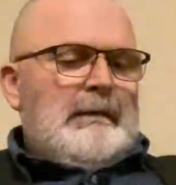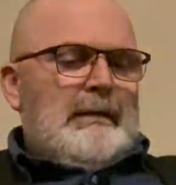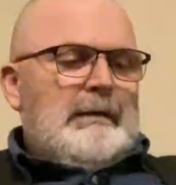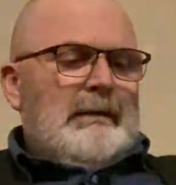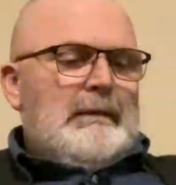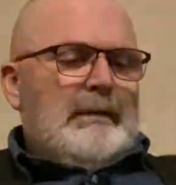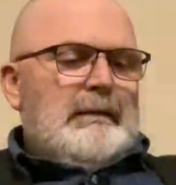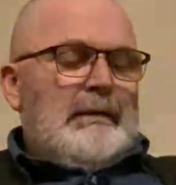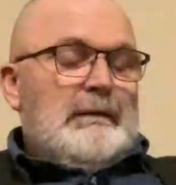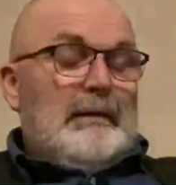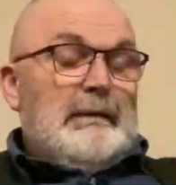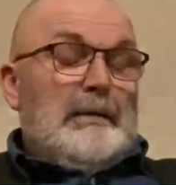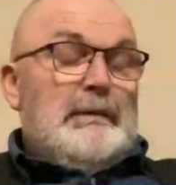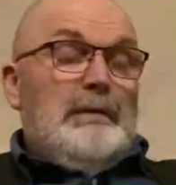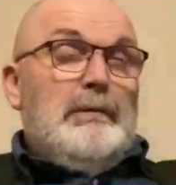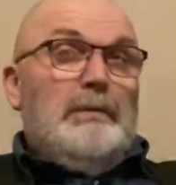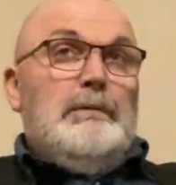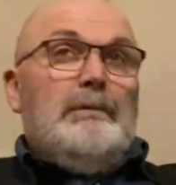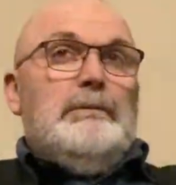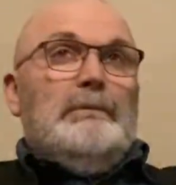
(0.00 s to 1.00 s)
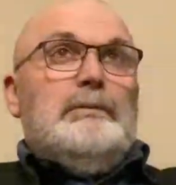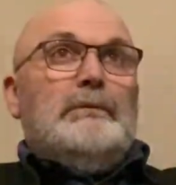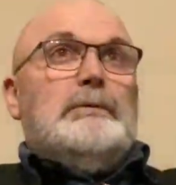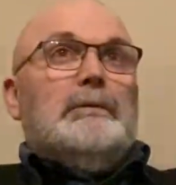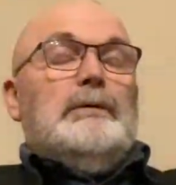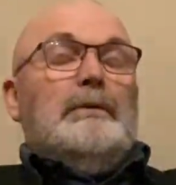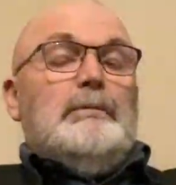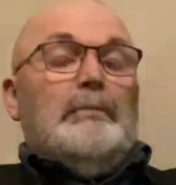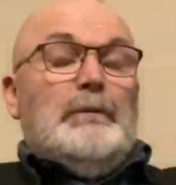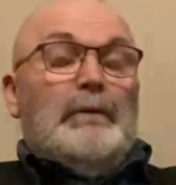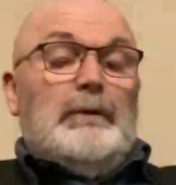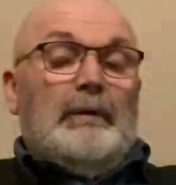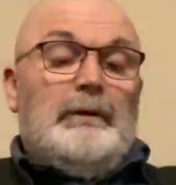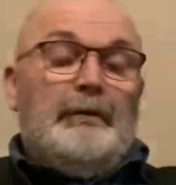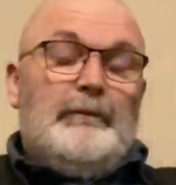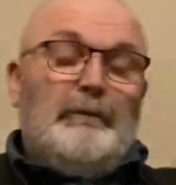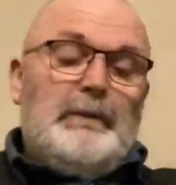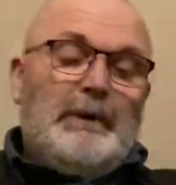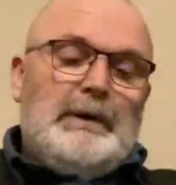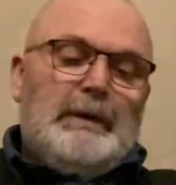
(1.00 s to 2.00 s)
oh god, my
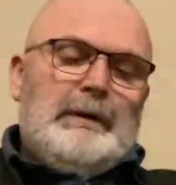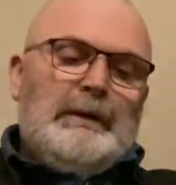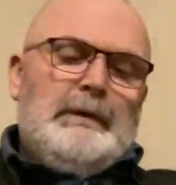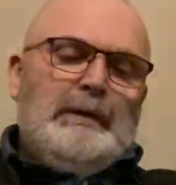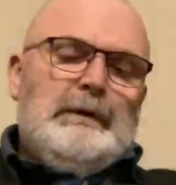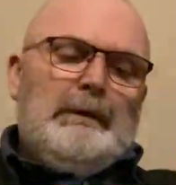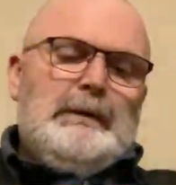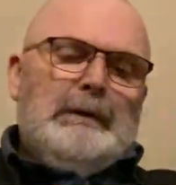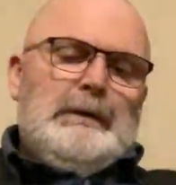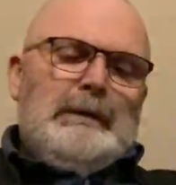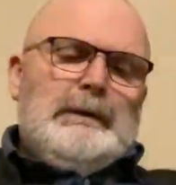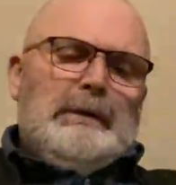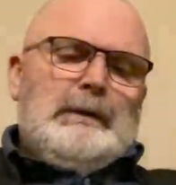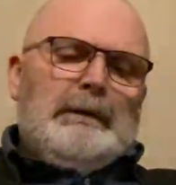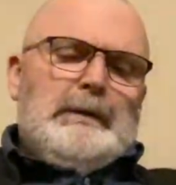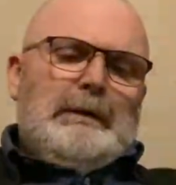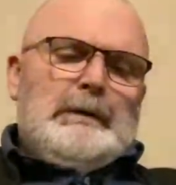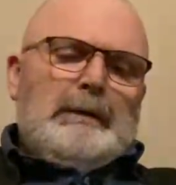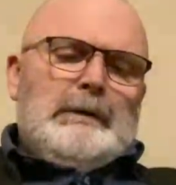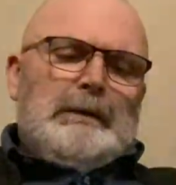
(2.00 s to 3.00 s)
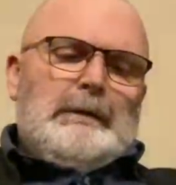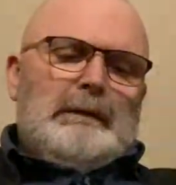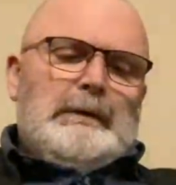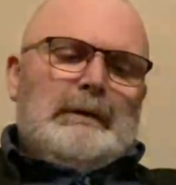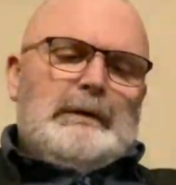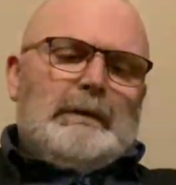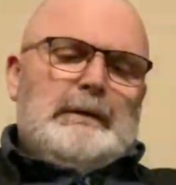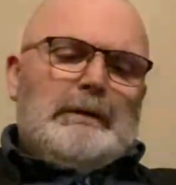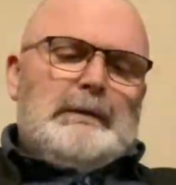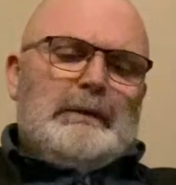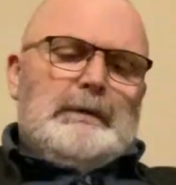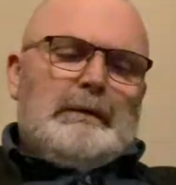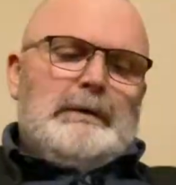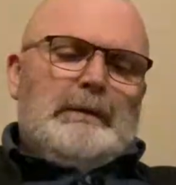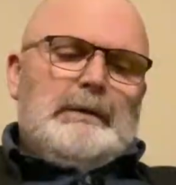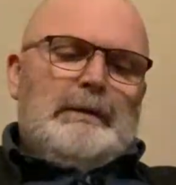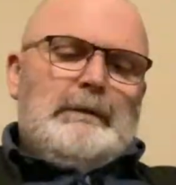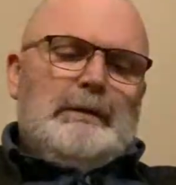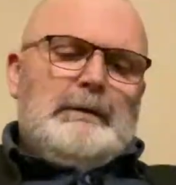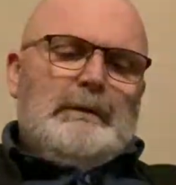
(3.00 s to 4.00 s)
eyes are bad,
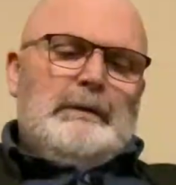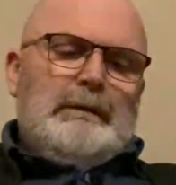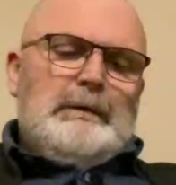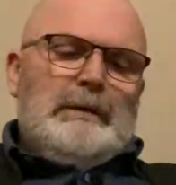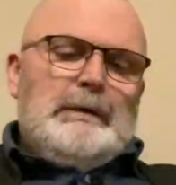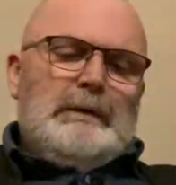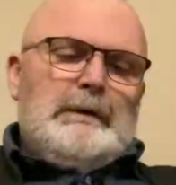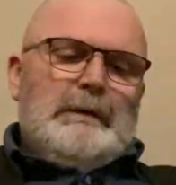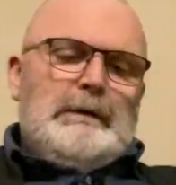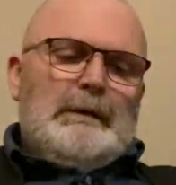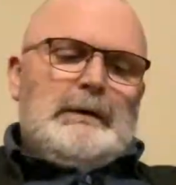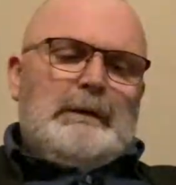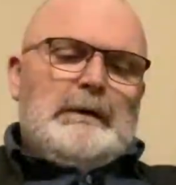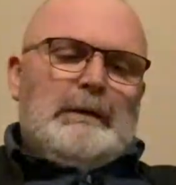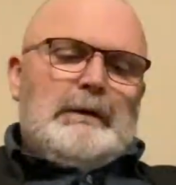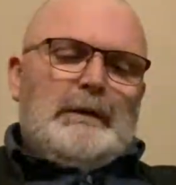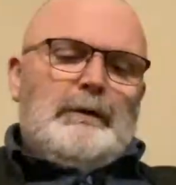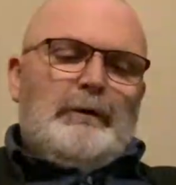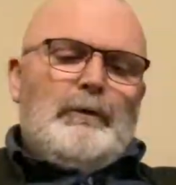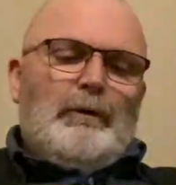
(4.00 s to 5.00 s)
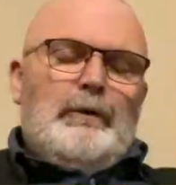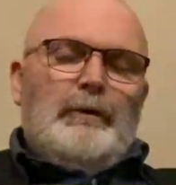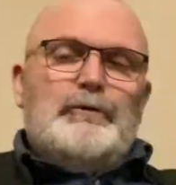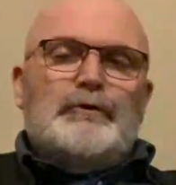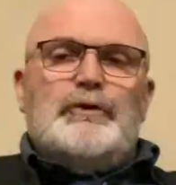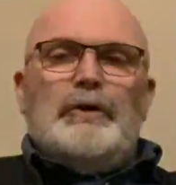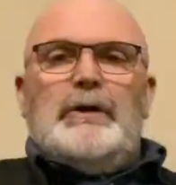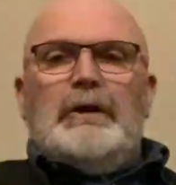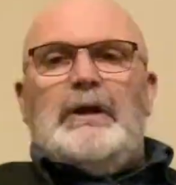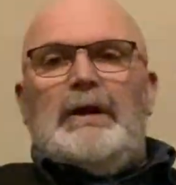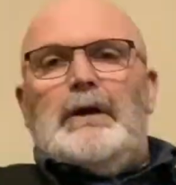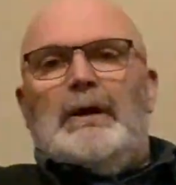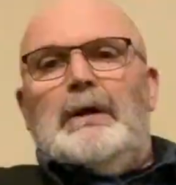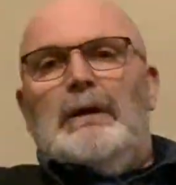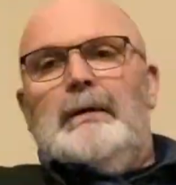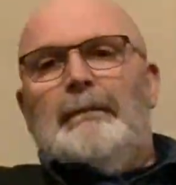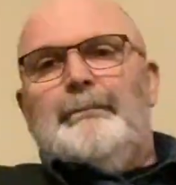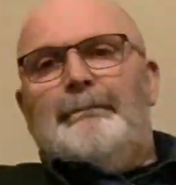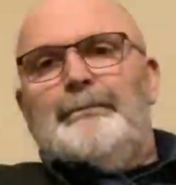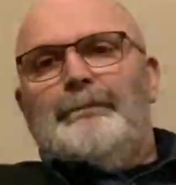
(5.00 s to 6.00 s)
a NOLICHUCKY,
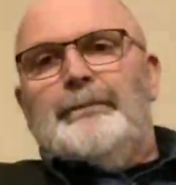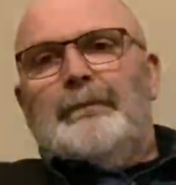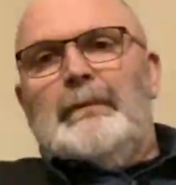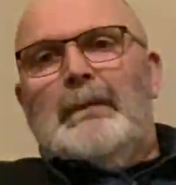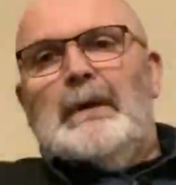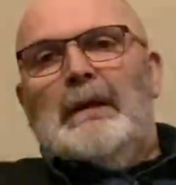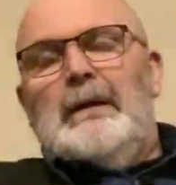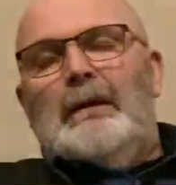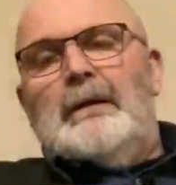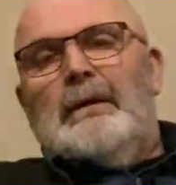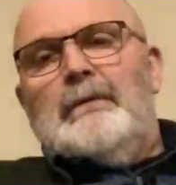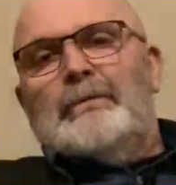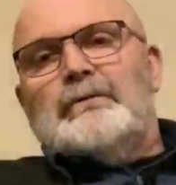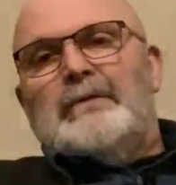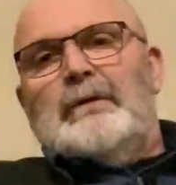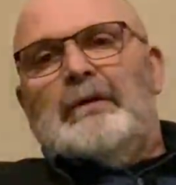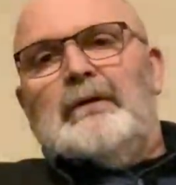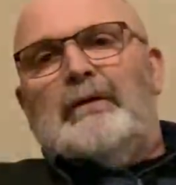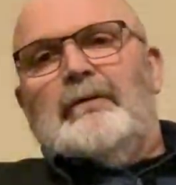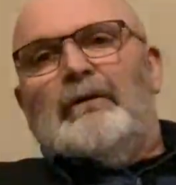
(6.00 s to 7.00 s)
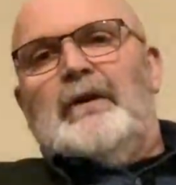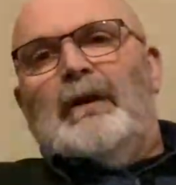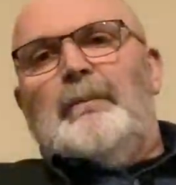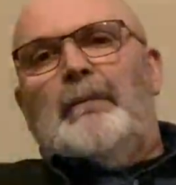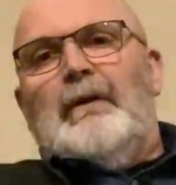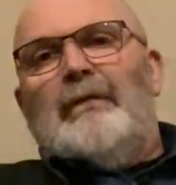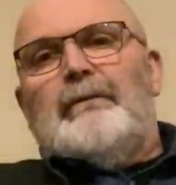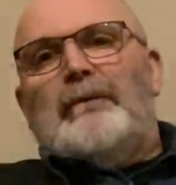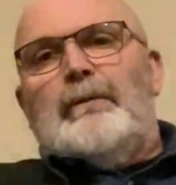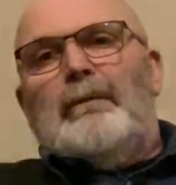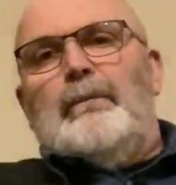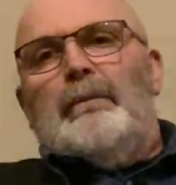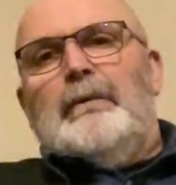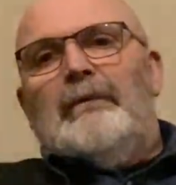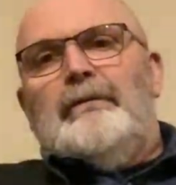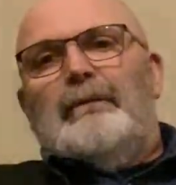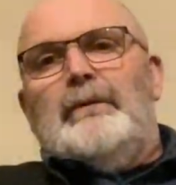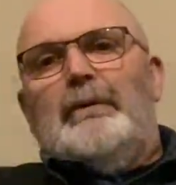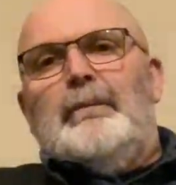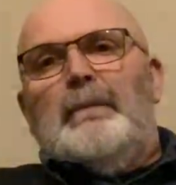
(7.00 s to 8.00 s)
which I think is named after a
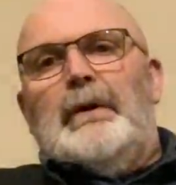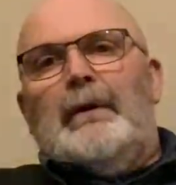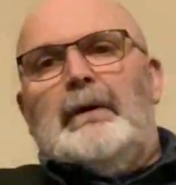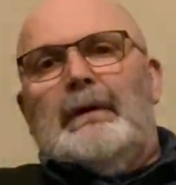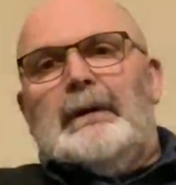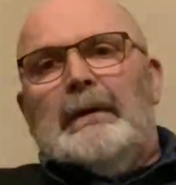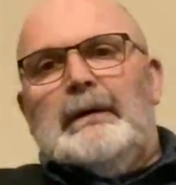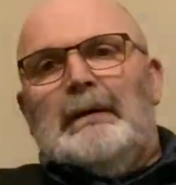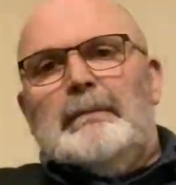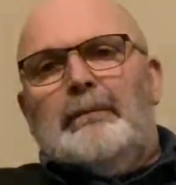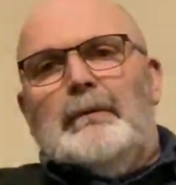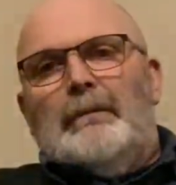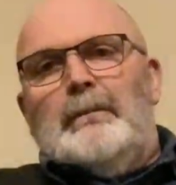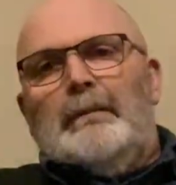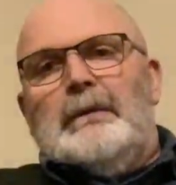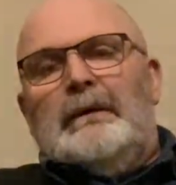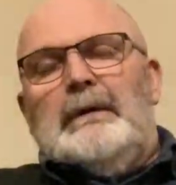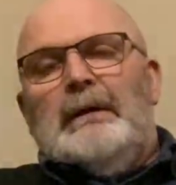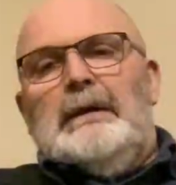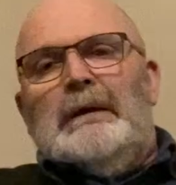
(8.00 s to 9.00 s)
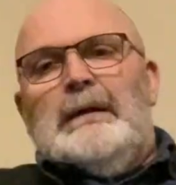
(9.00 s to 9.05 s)
river in America, probably